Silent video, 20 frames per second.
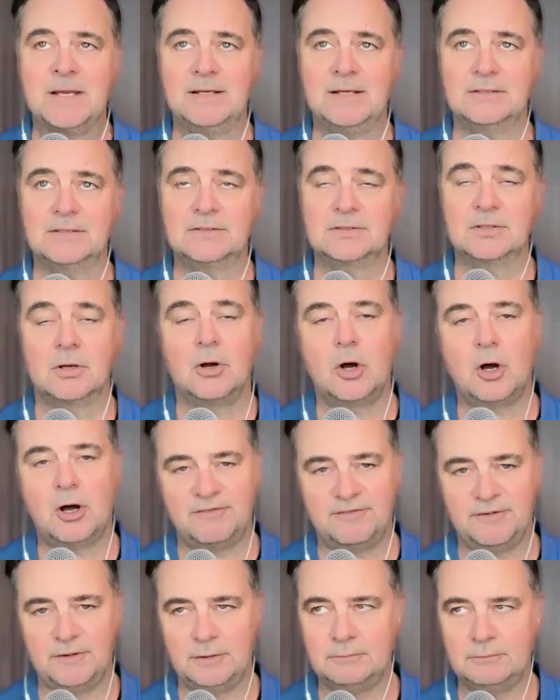is
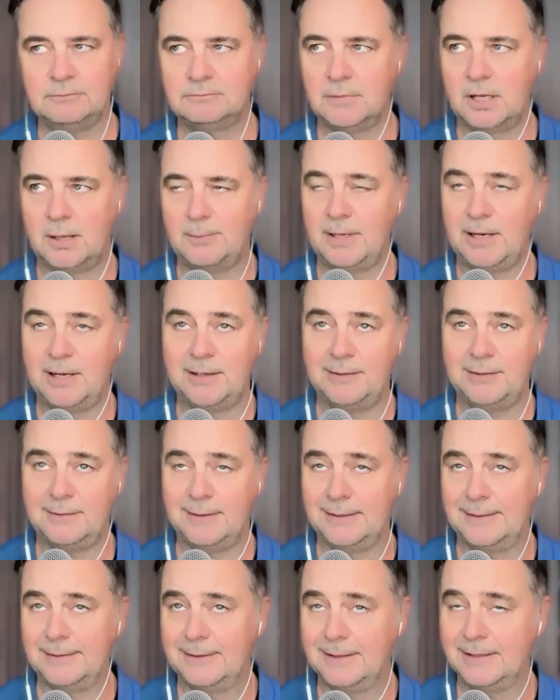often, I mean,
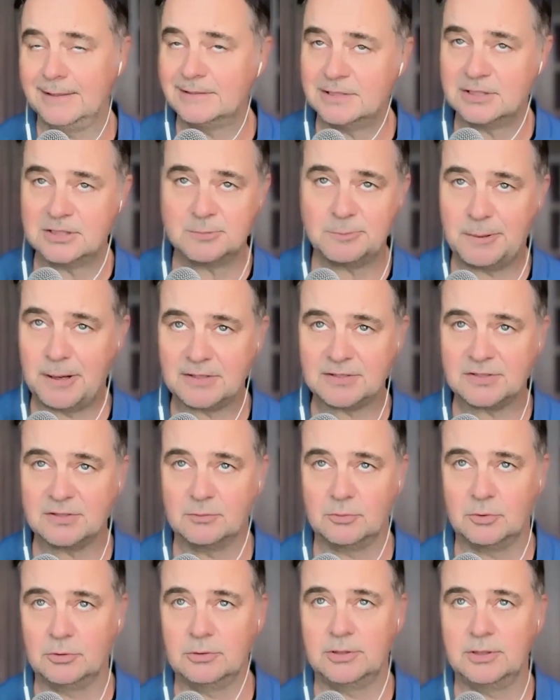I guess it's
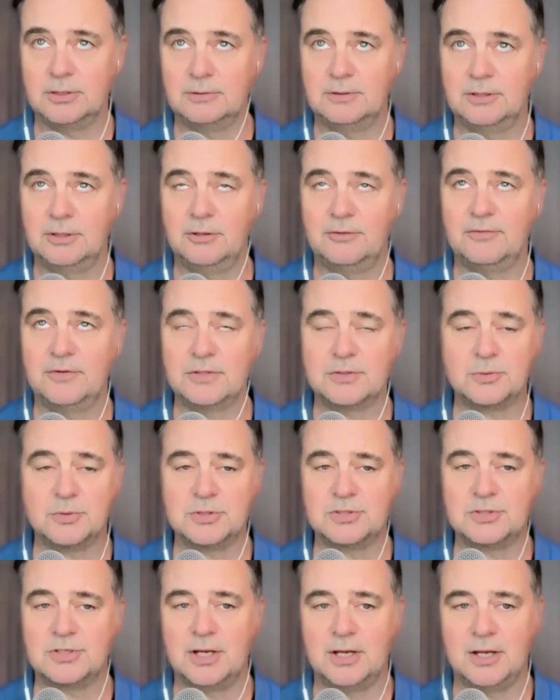possible that, if this
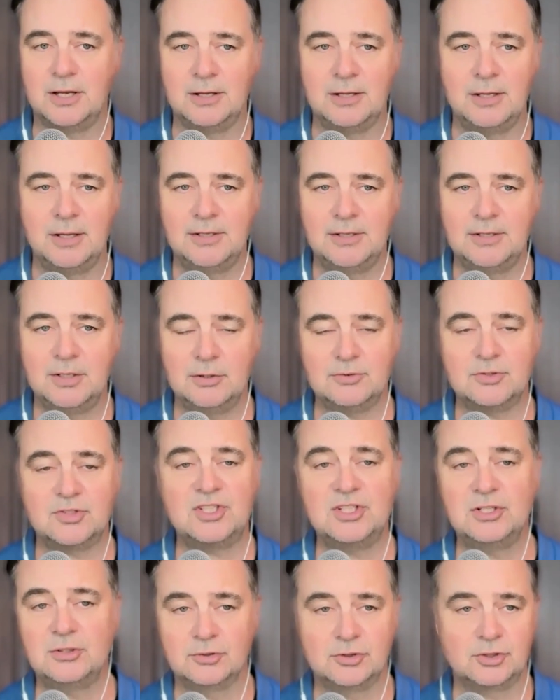was,
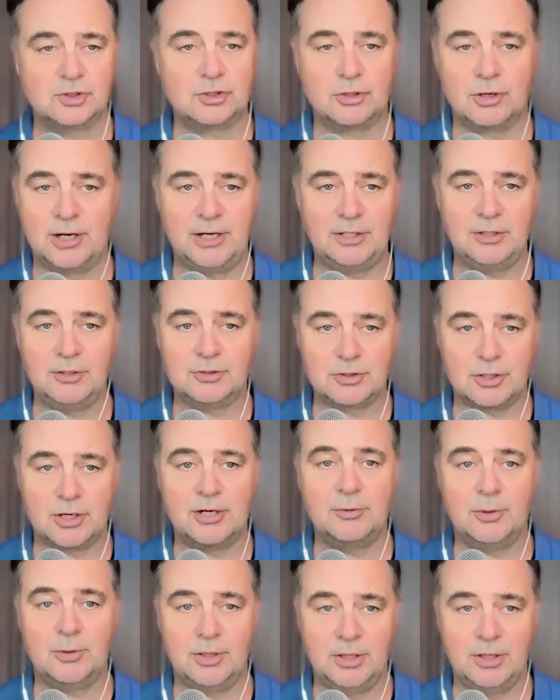SEALs training, you're
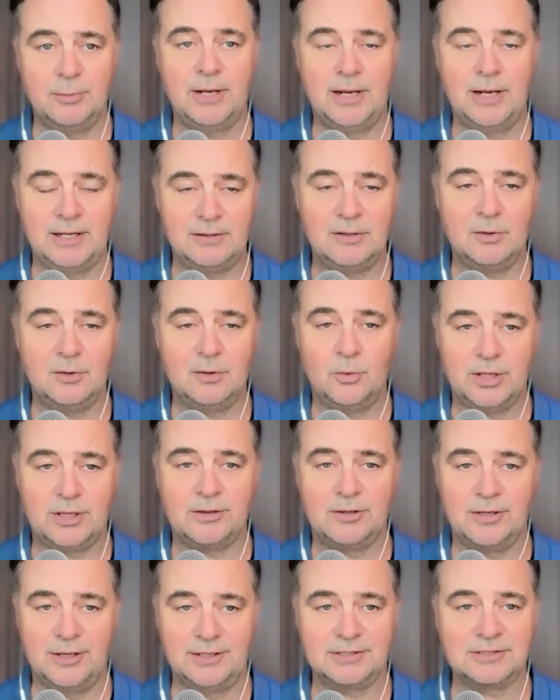trying to eliminate the
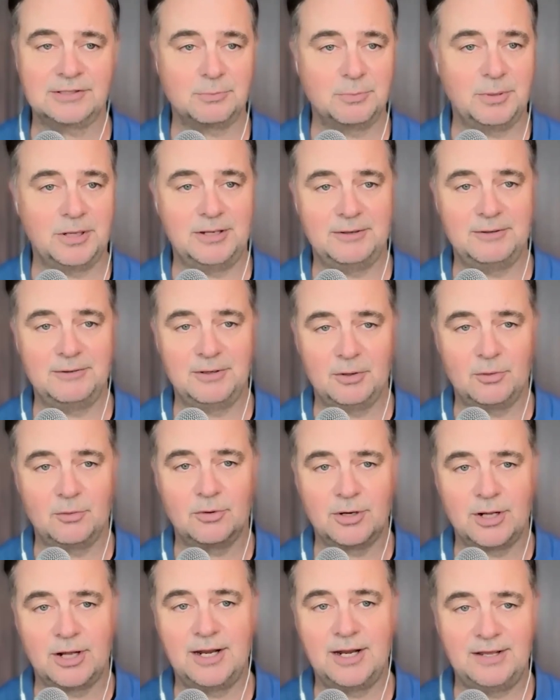weak links, but,
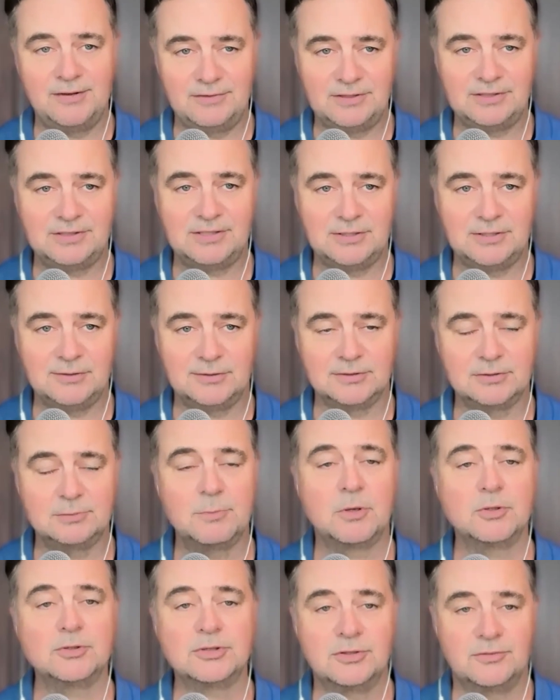we're not Navy
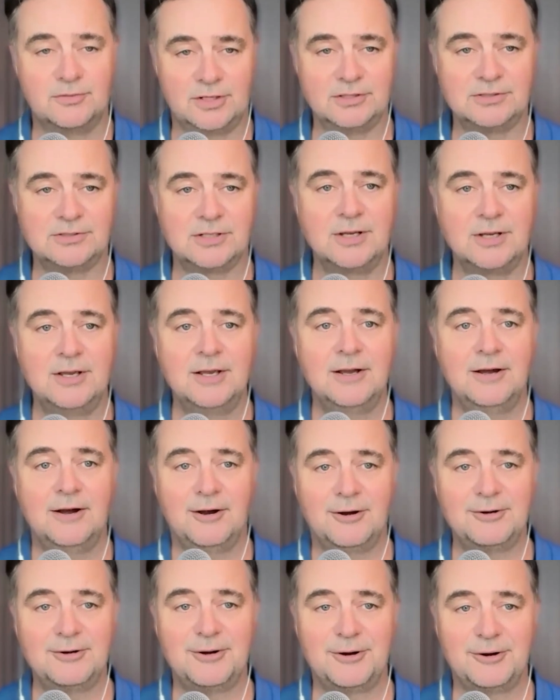SEALs. Most of us
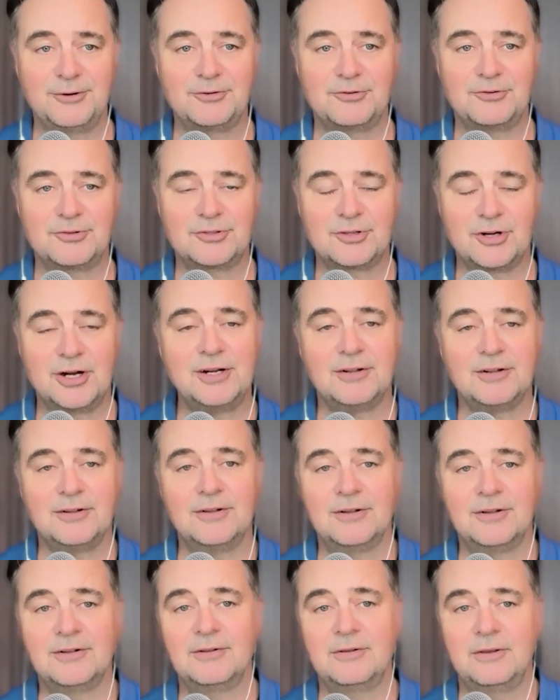are trying
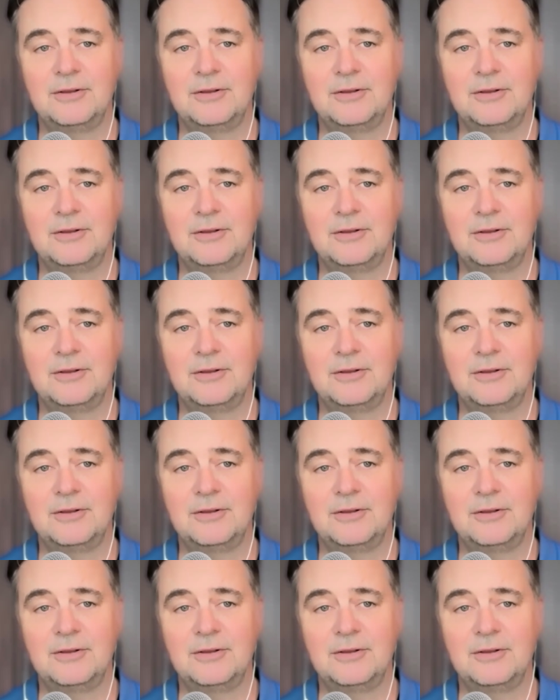to